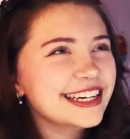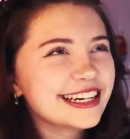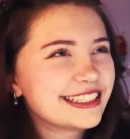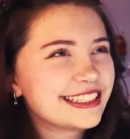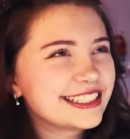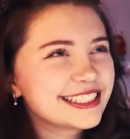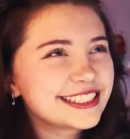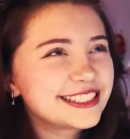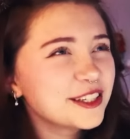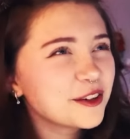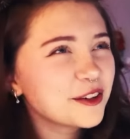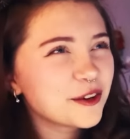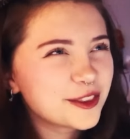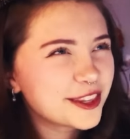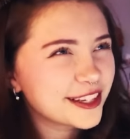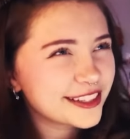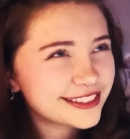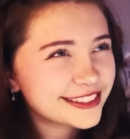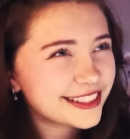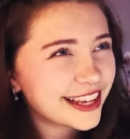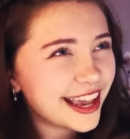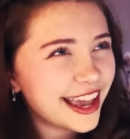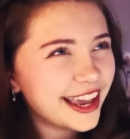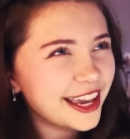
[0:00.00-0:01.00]
still the
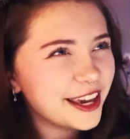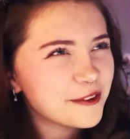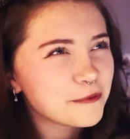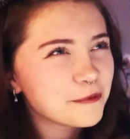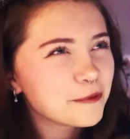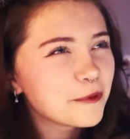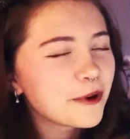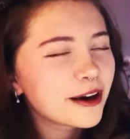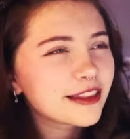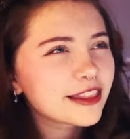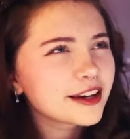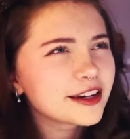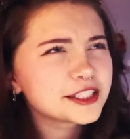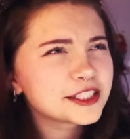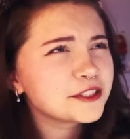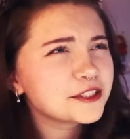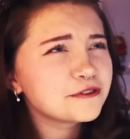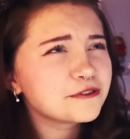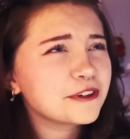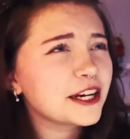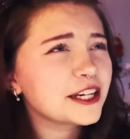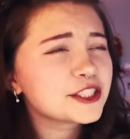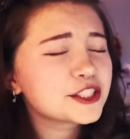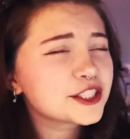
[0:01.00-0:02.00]
same, whether it's
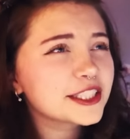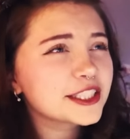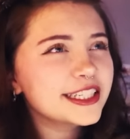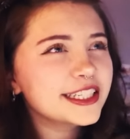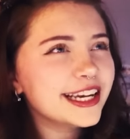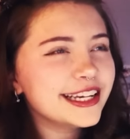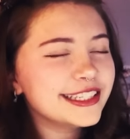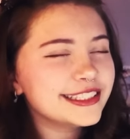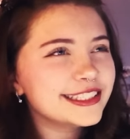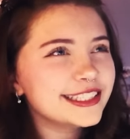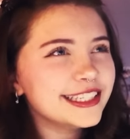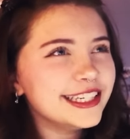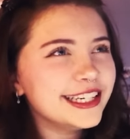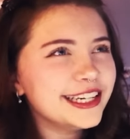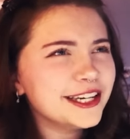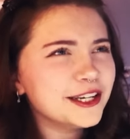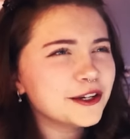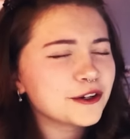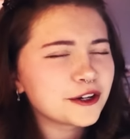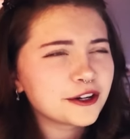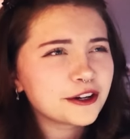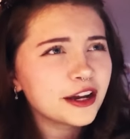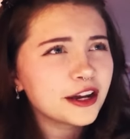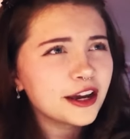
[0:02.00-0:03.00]
freshly 18
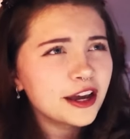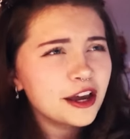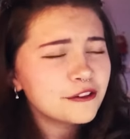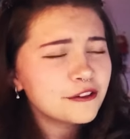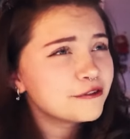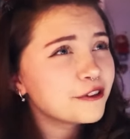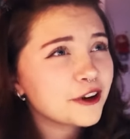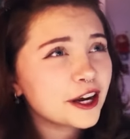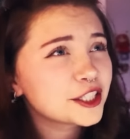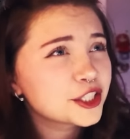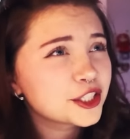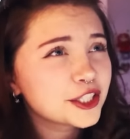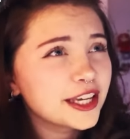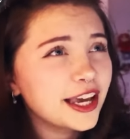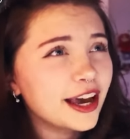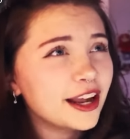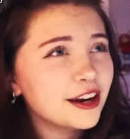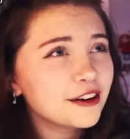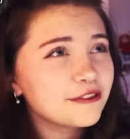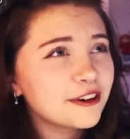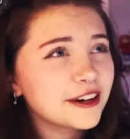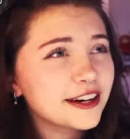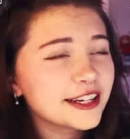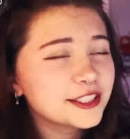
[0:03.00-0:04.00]
or freshly out
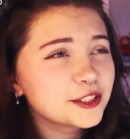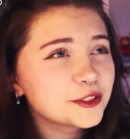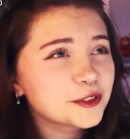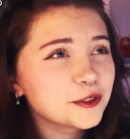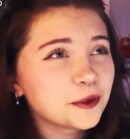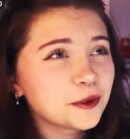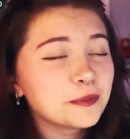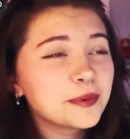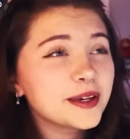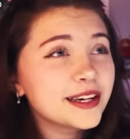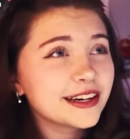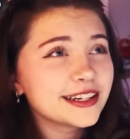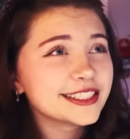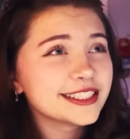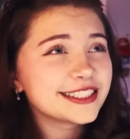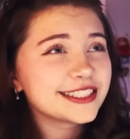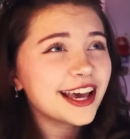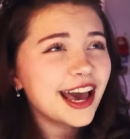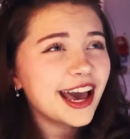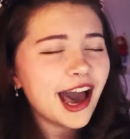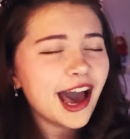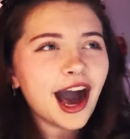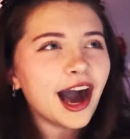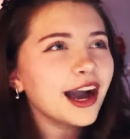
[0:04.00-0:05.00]
of high school, because
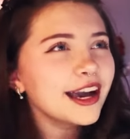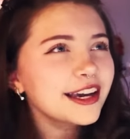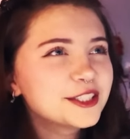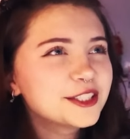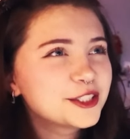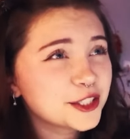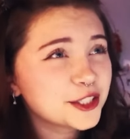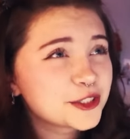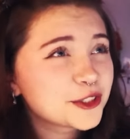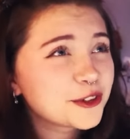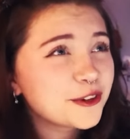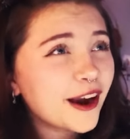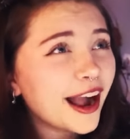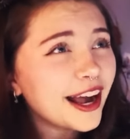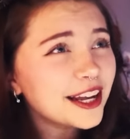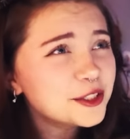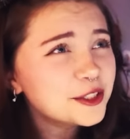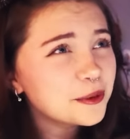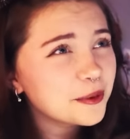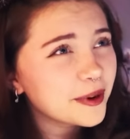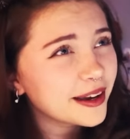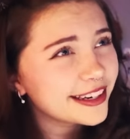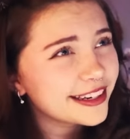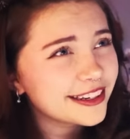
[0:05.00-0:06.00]
I had just
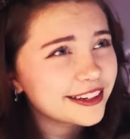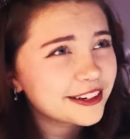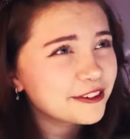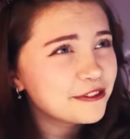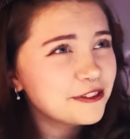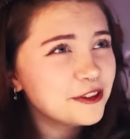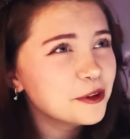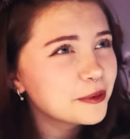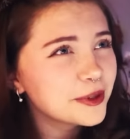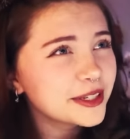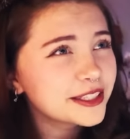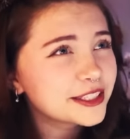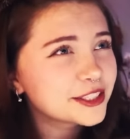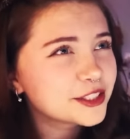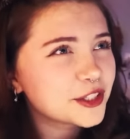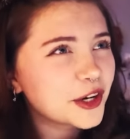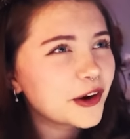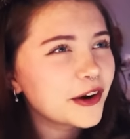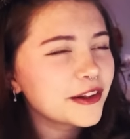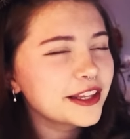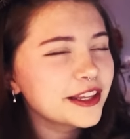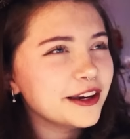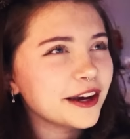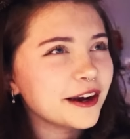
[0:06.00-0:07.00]
graduated a few weeks
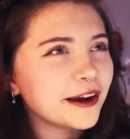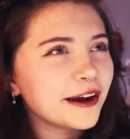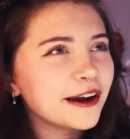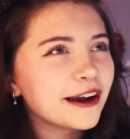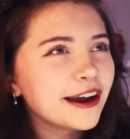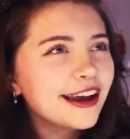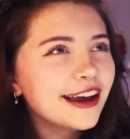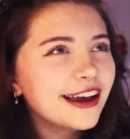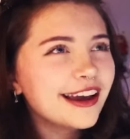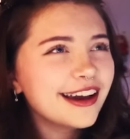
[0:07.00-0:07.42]
earlier.